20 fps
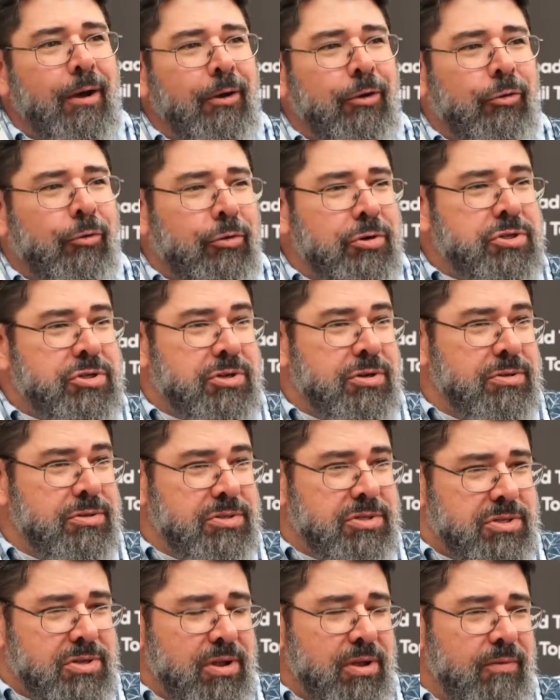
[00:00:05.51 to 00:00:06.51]

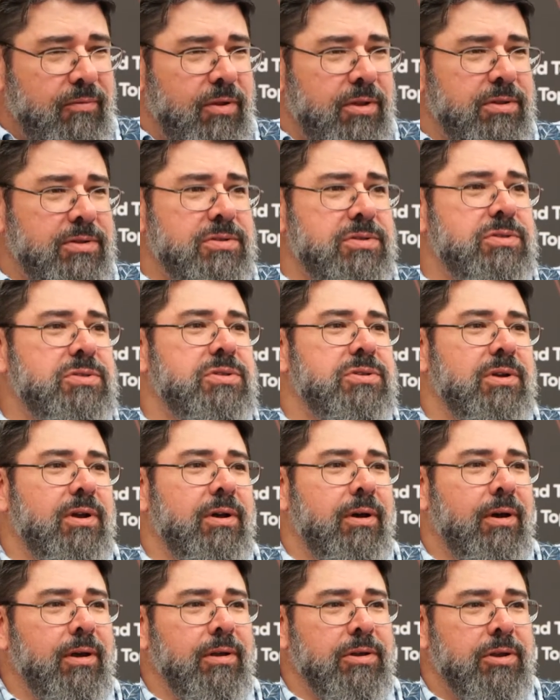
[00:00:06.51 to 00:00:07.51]
Christian Stevens,
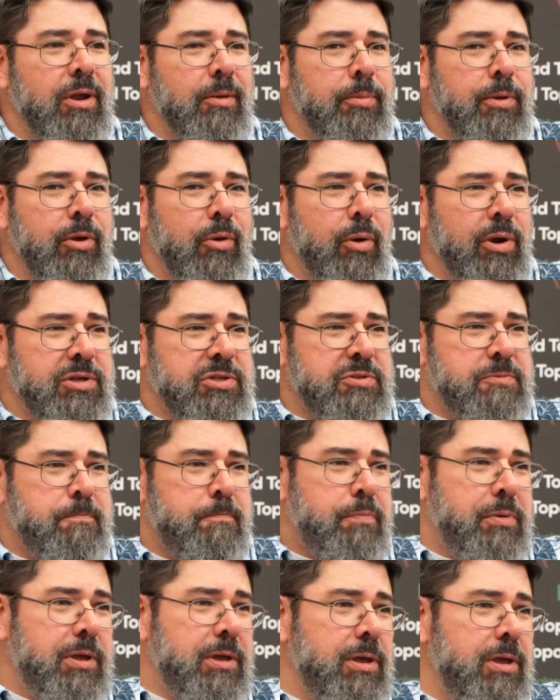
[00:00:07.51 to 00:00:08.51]

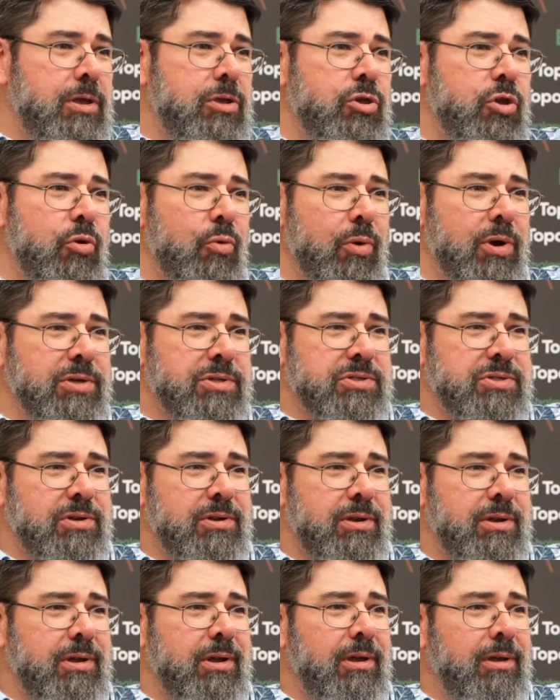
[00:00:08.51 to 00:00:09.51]
WSP
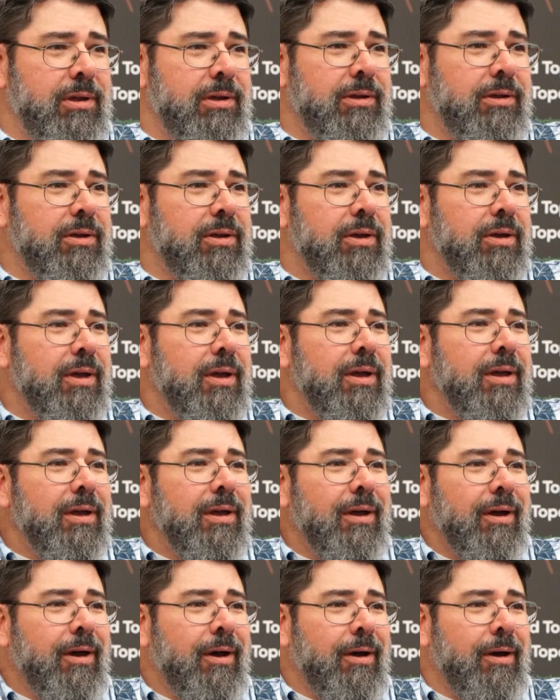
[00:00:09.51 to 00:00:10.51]
USA Inc.
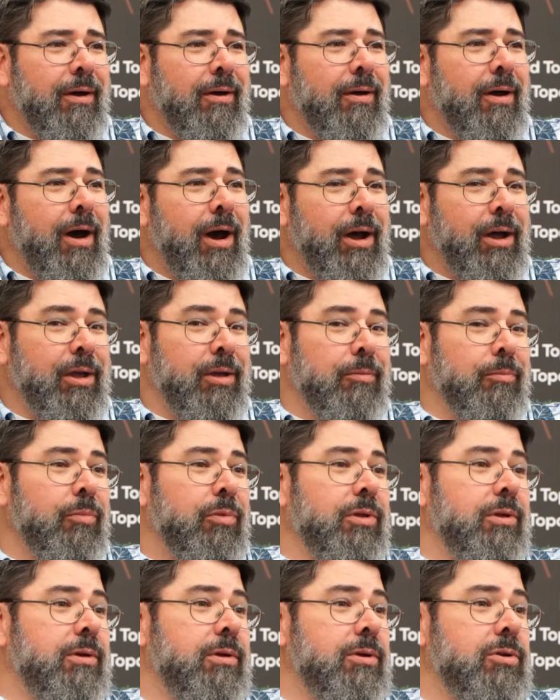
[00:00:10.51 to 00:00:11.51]
I am
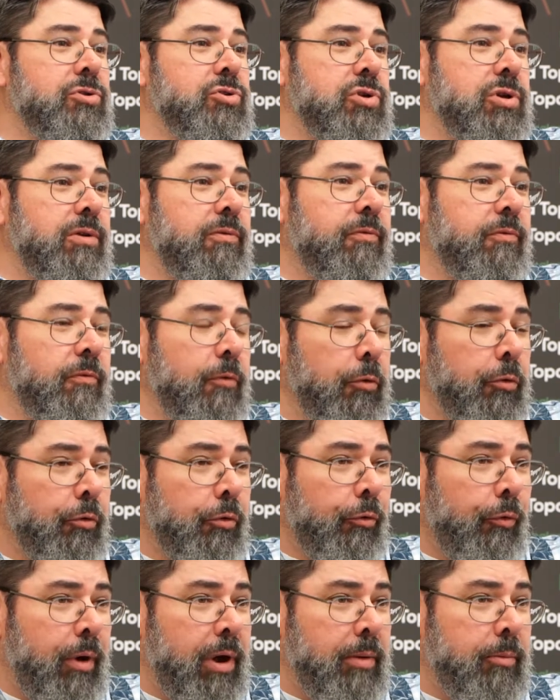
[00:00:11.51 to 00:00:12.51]
the Chief
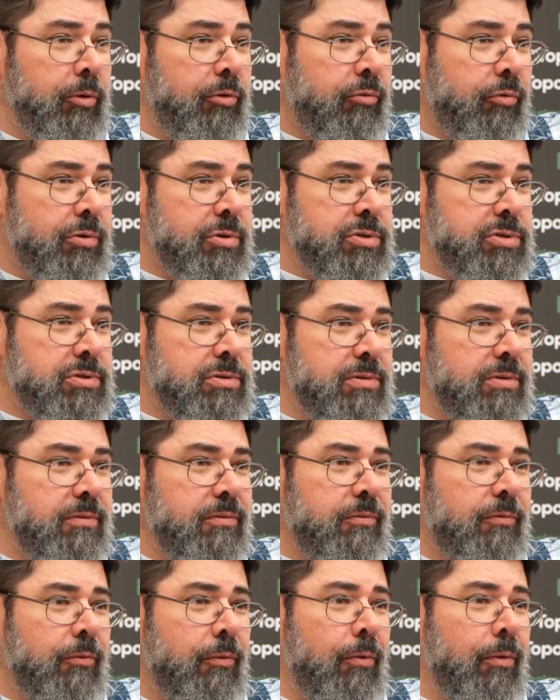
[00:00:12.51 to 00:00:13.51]
Photogrammetrist
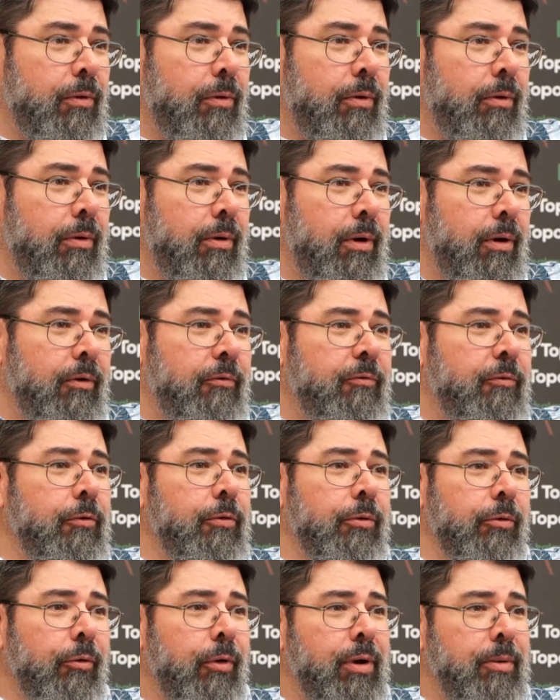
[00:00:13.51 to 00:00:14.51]
for our
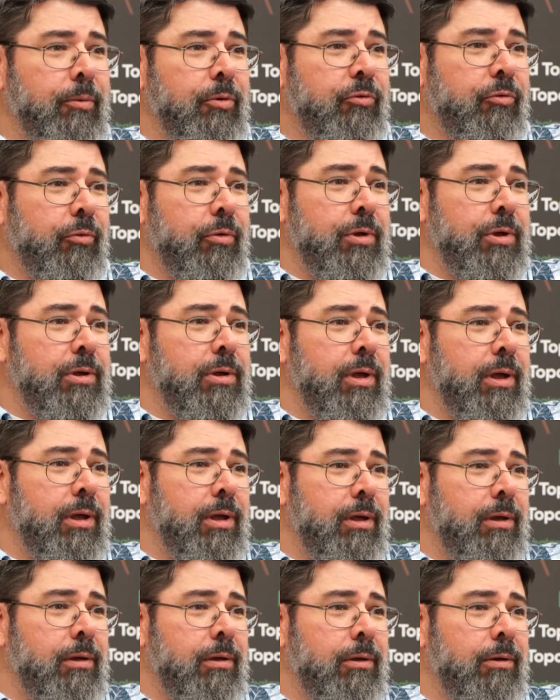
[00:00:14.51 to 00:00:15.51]
photogrammetry
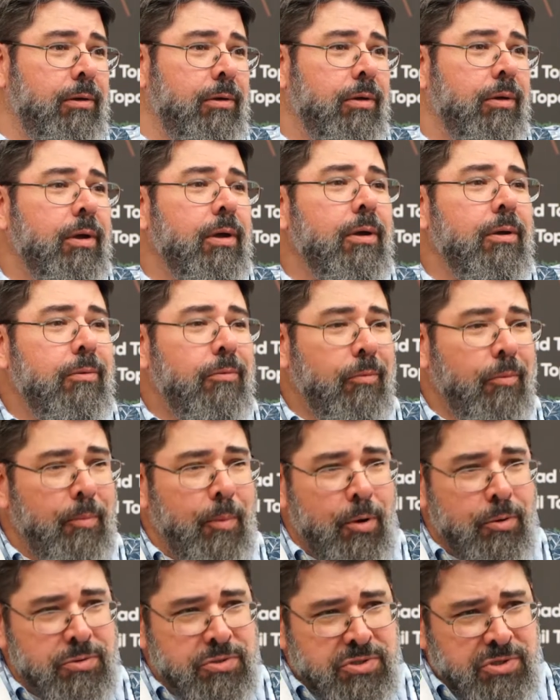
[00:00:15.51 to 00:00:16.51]
and
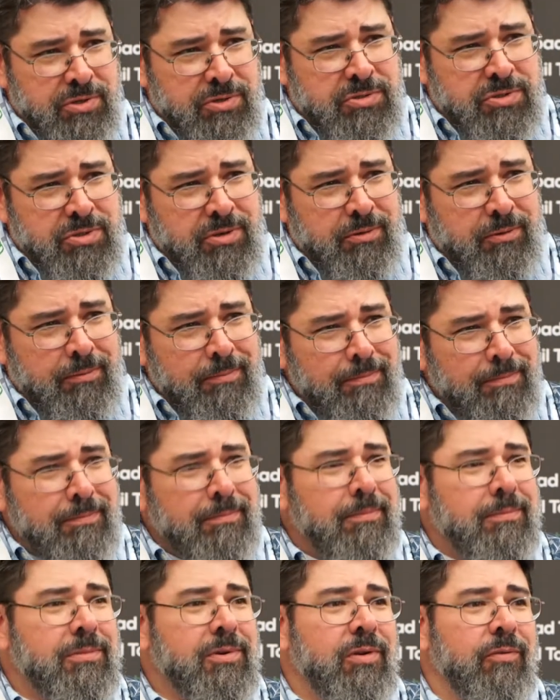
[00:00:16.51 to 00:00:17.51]
remote sensing
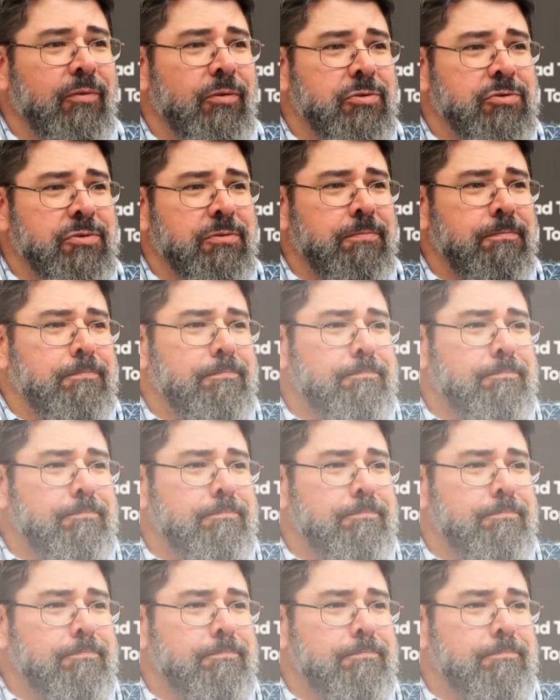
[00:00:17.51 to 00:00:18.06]
division.